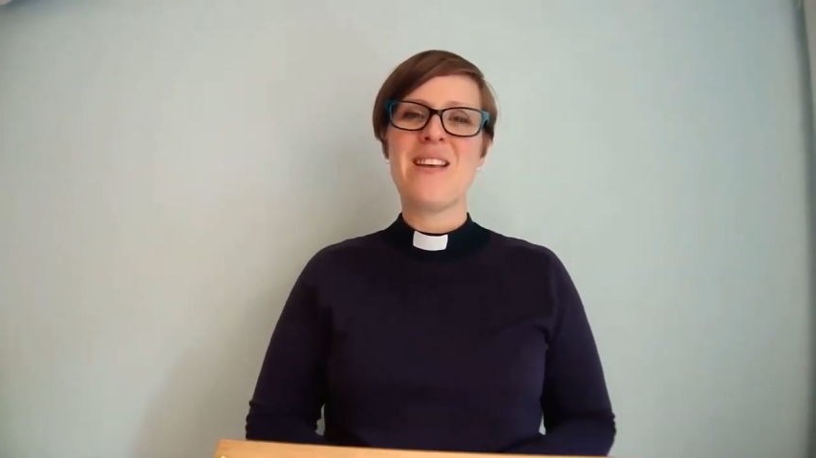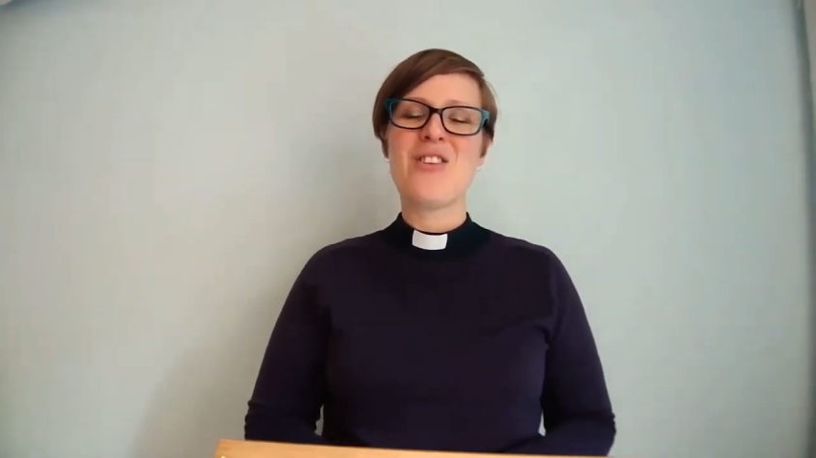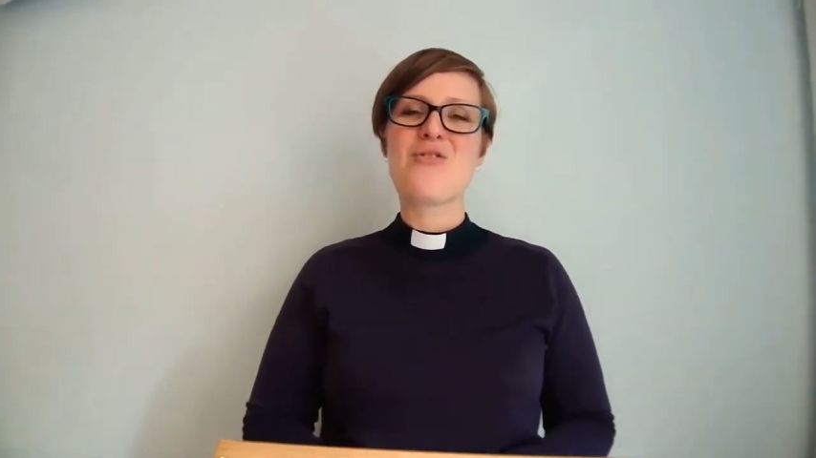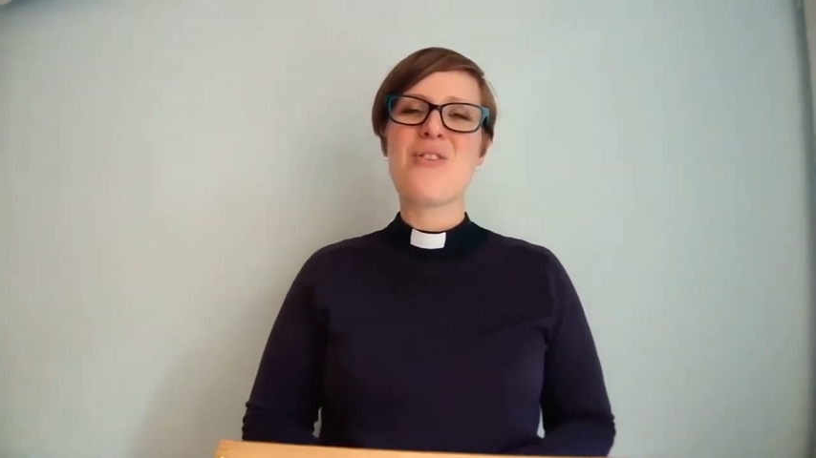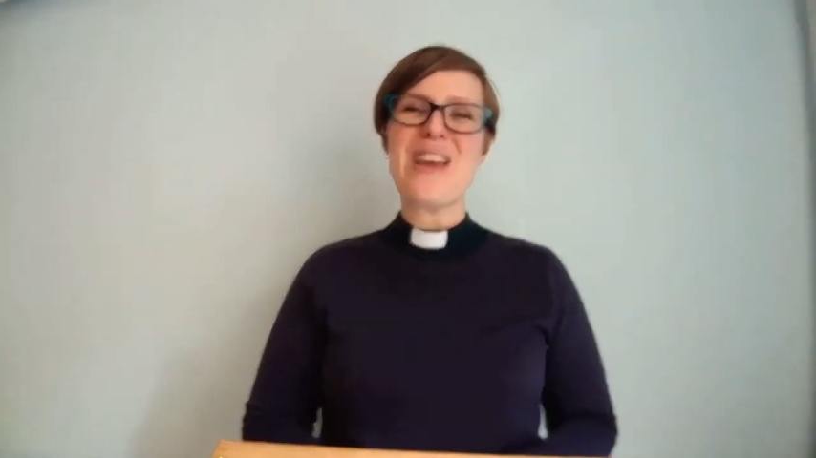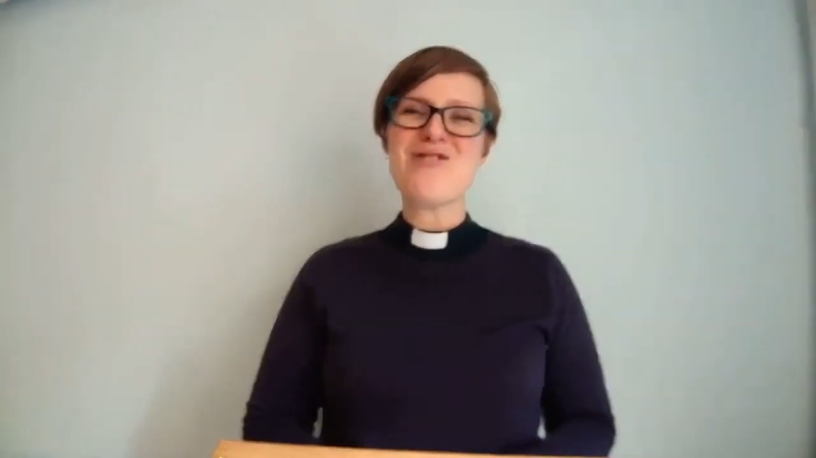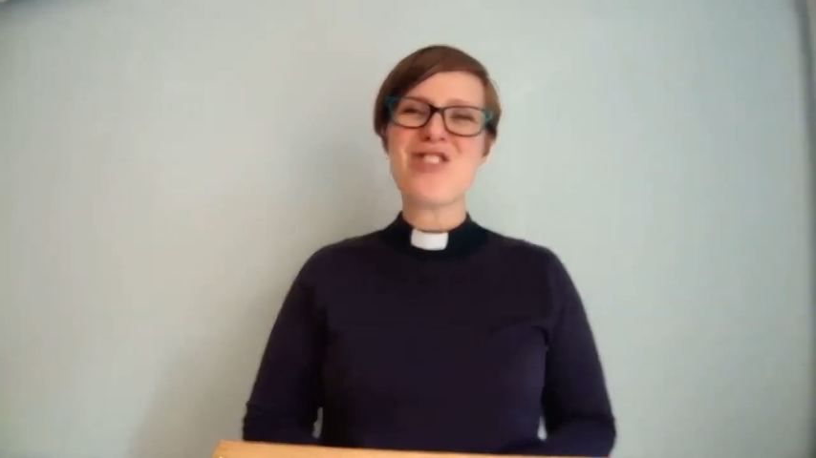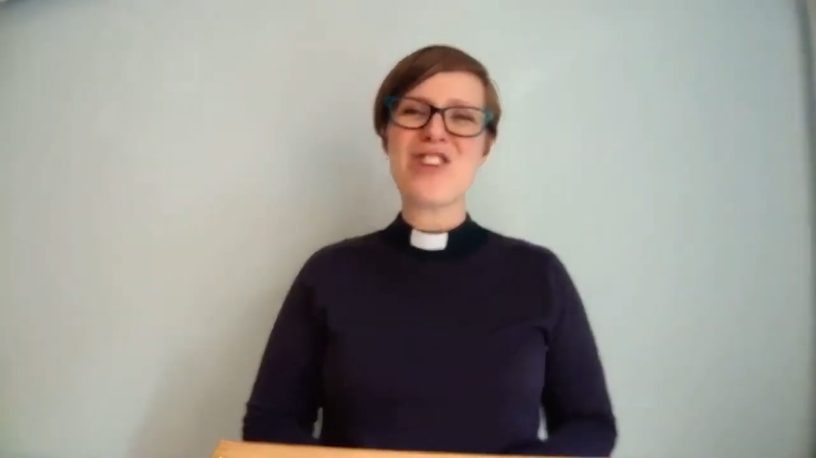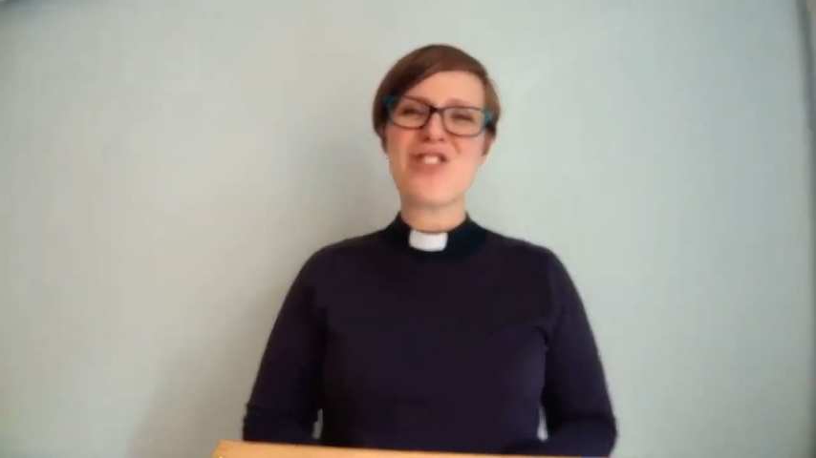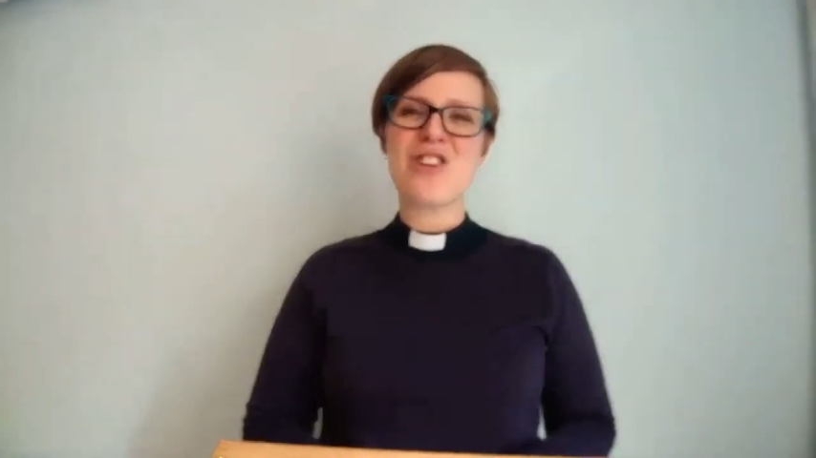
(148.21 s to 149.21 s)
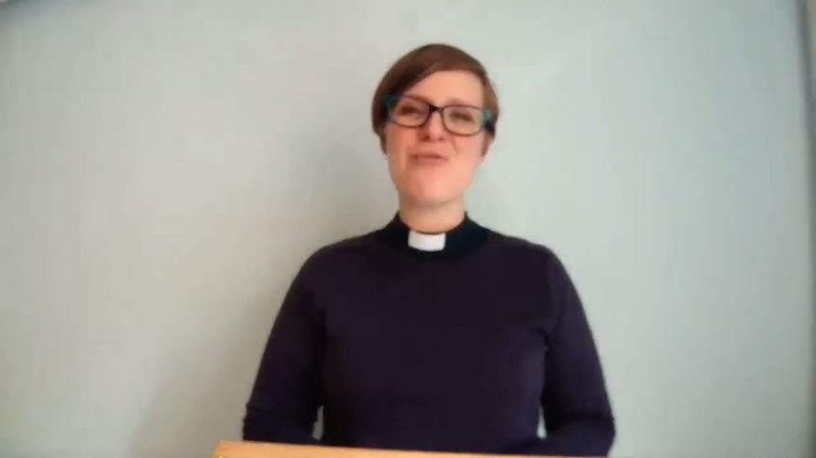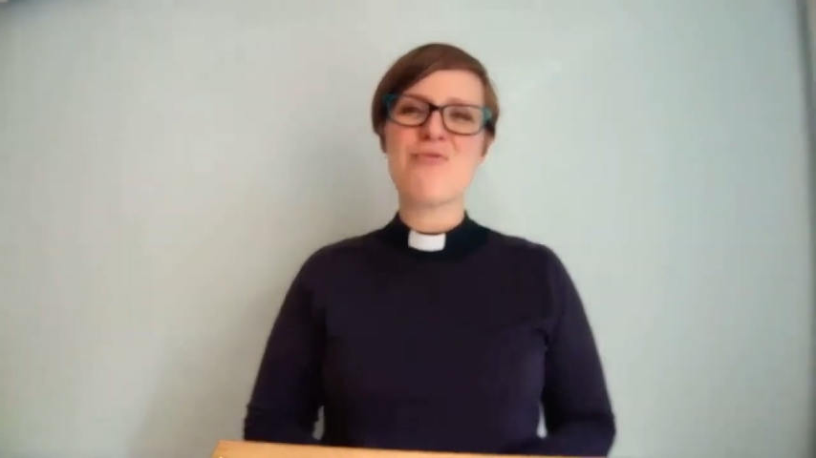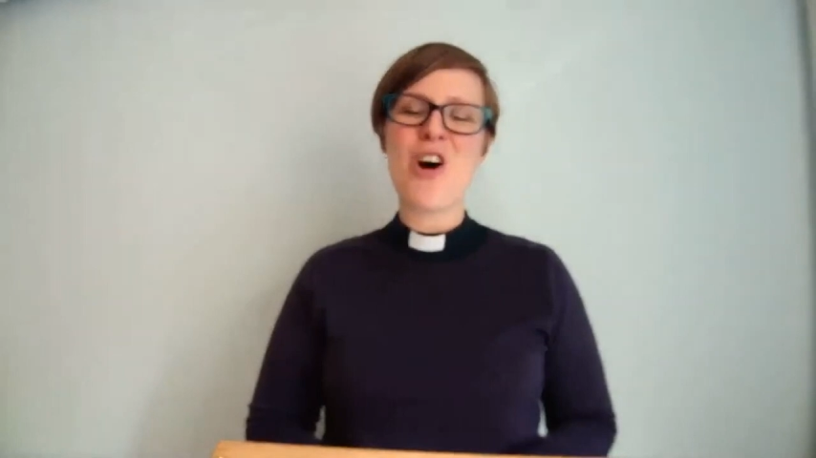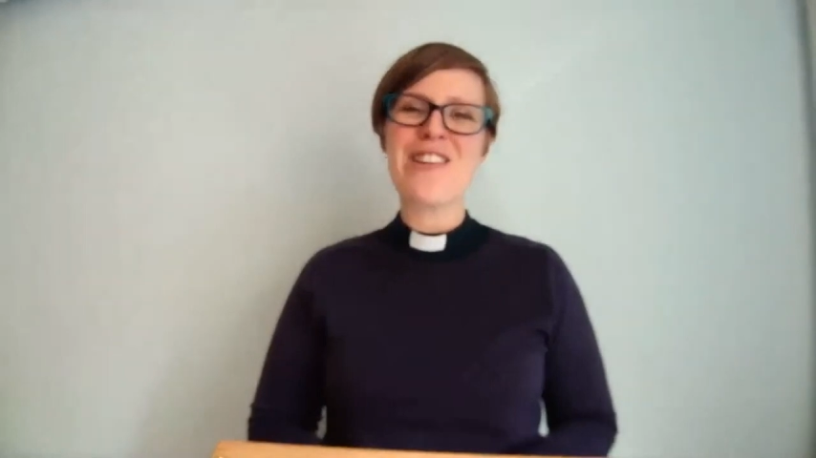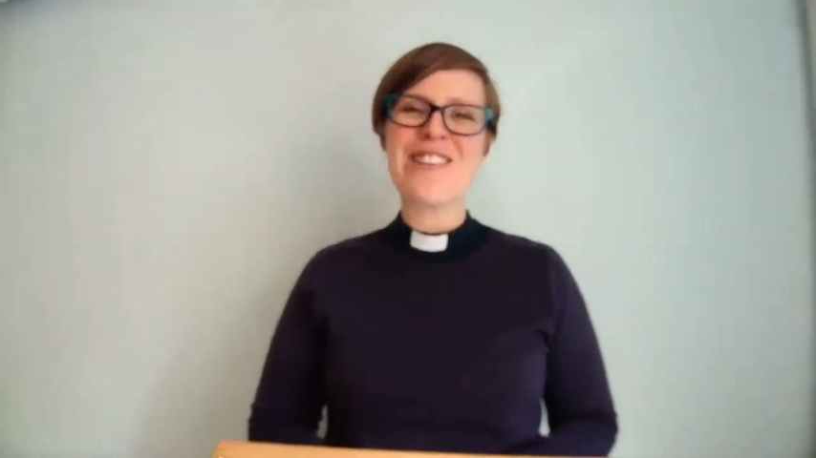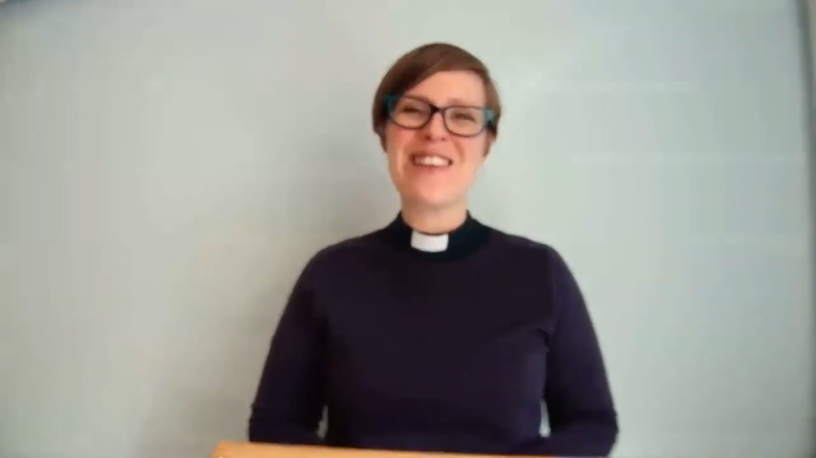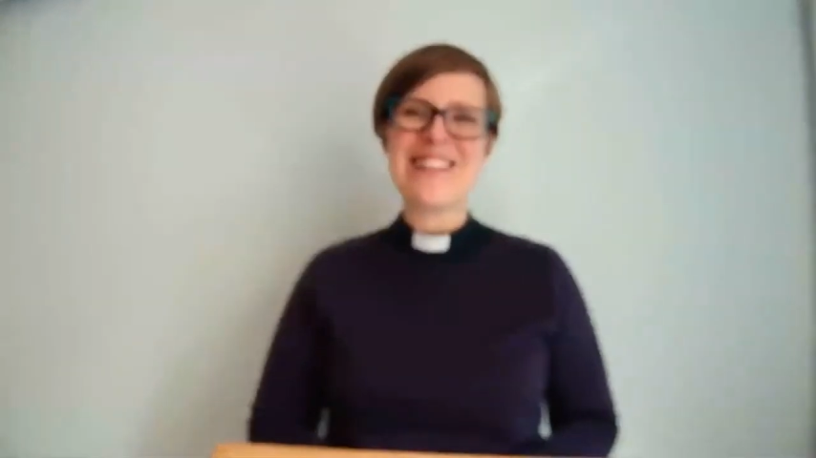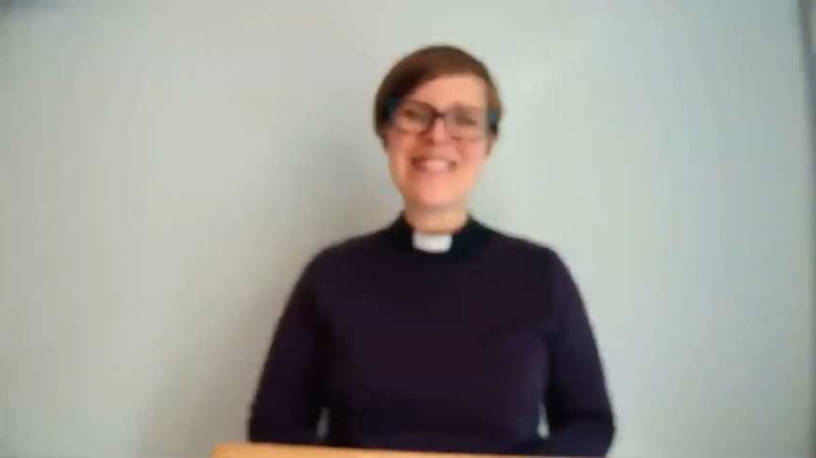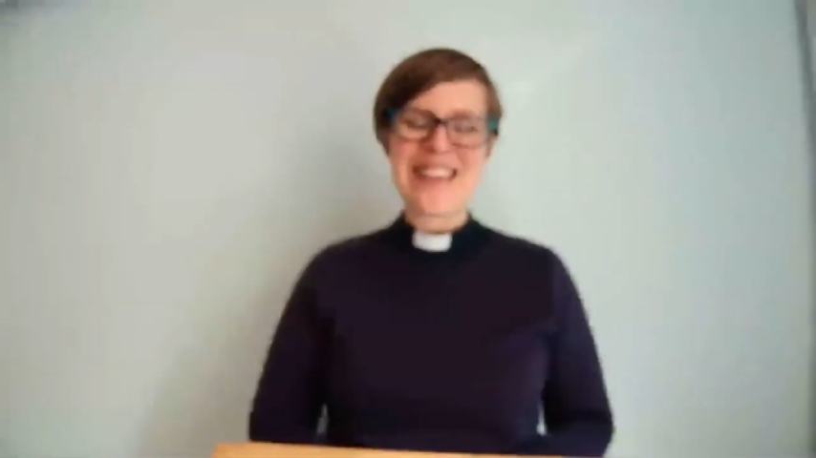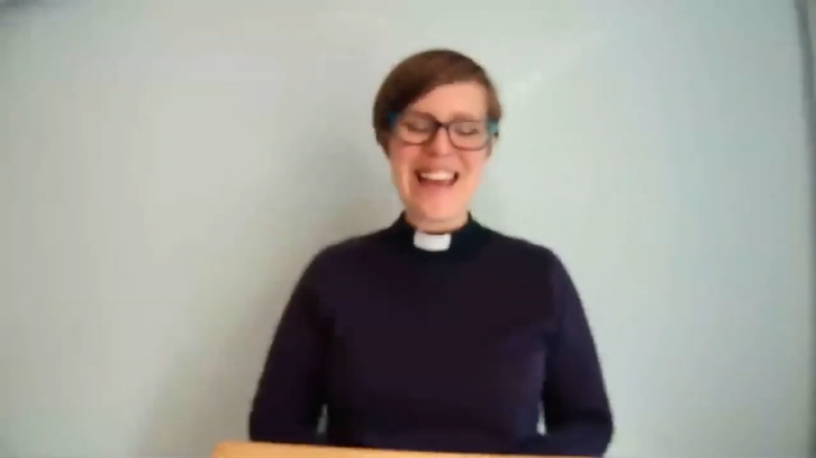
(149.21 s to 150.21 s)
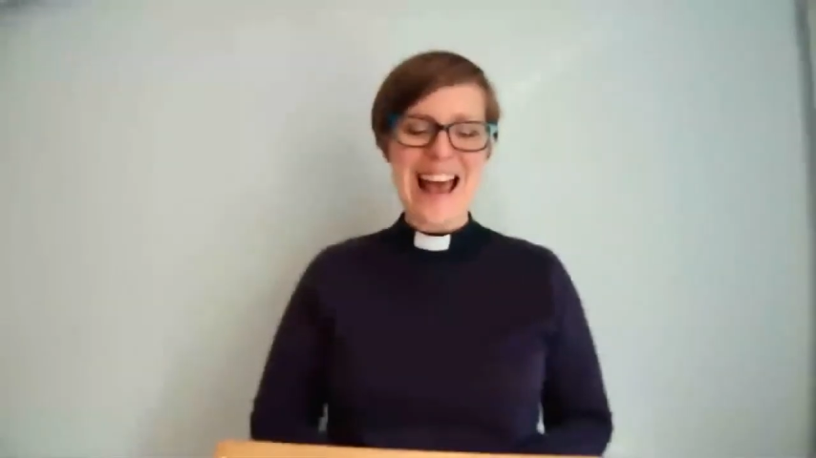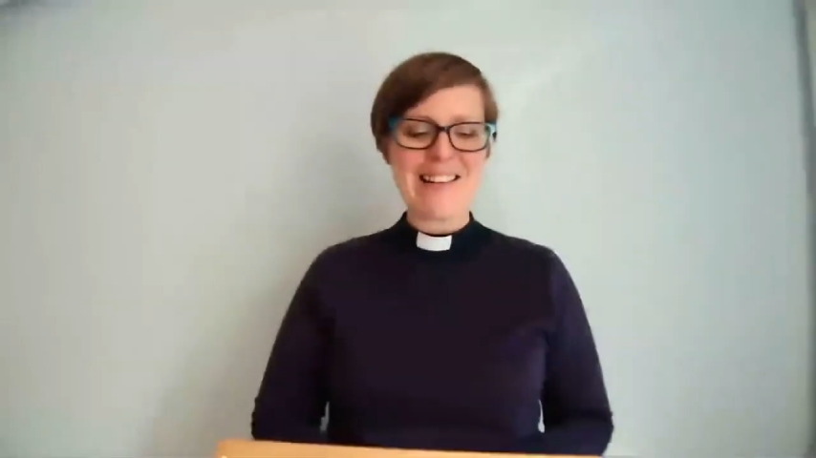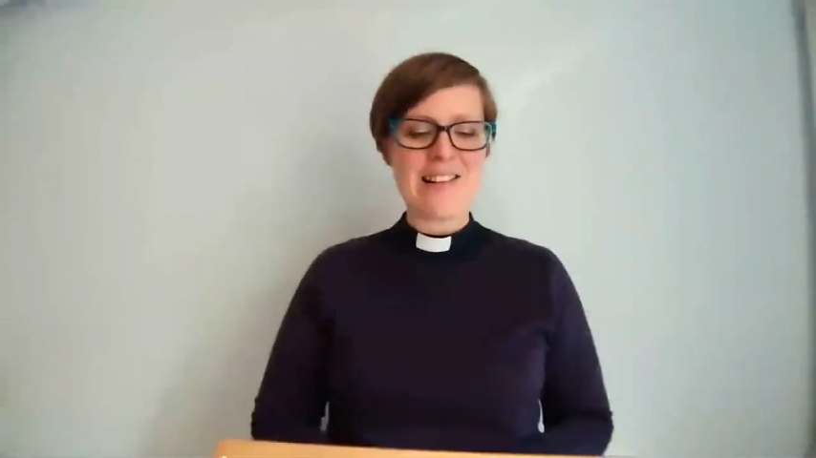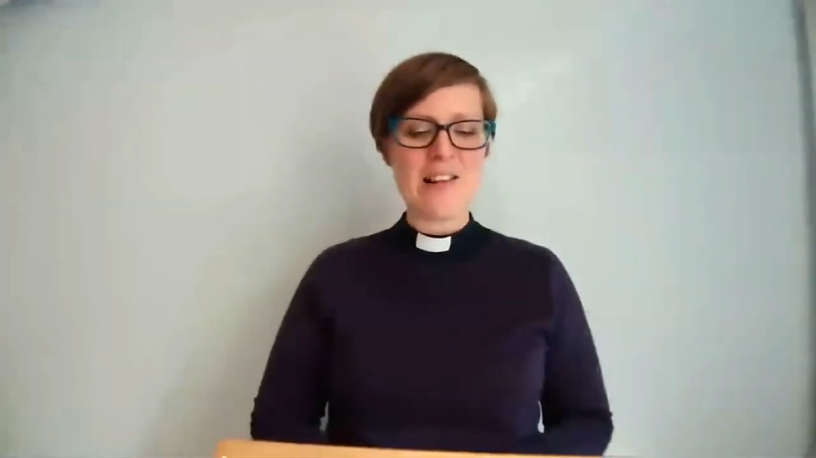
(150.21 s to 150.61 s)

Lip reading: The great Christian writer C.S.